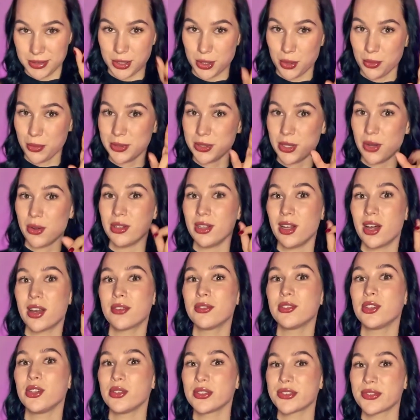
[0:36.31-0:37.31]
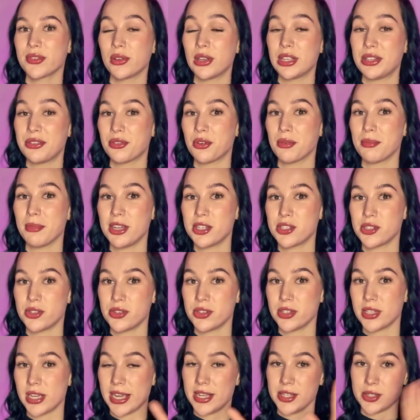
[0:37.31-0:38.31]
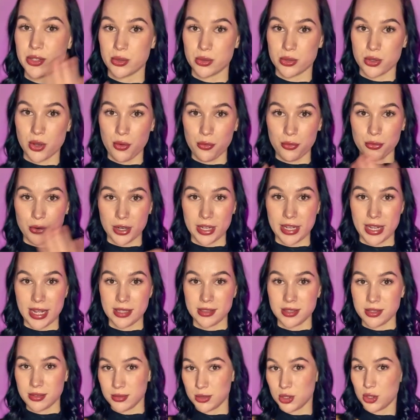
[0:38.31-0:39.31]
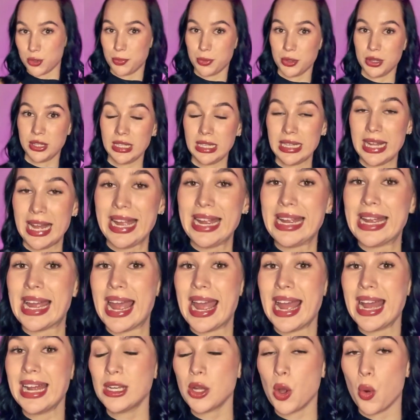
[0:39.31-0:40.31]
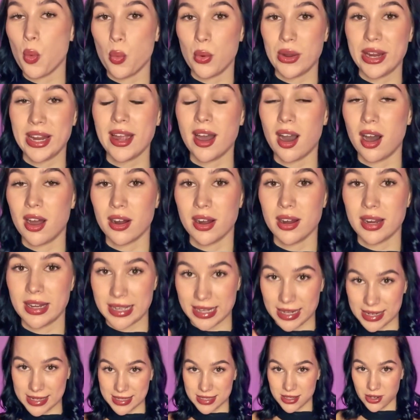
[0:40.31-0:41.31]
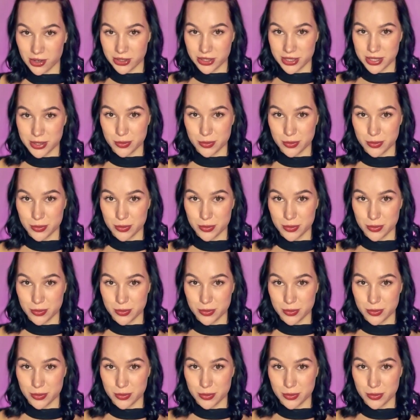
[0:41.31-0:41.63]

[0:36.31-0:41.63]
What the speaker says: You will know a lot of the useful information today, so don't forget to put the like, and we are gonna start.